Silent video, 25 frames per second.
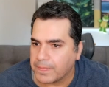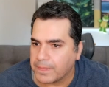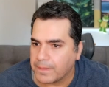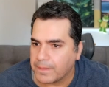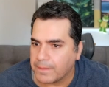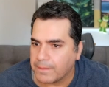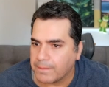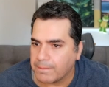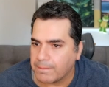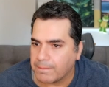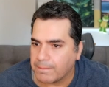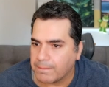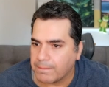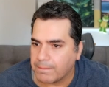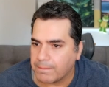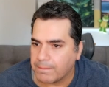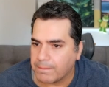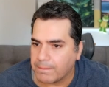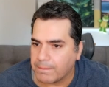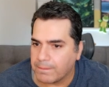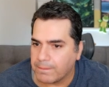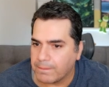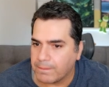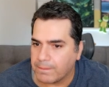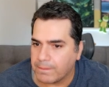
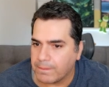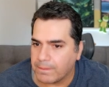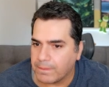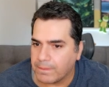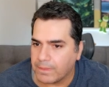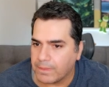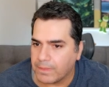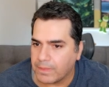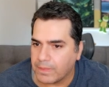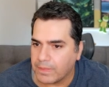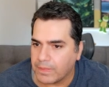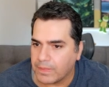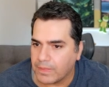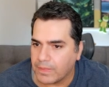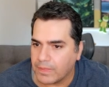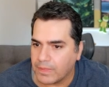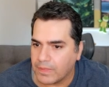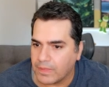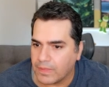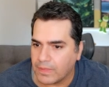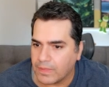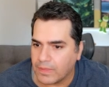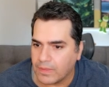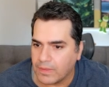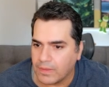
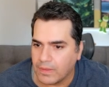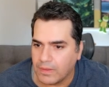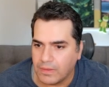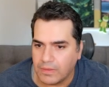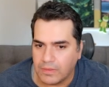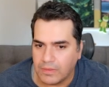No one is speaking in this clip.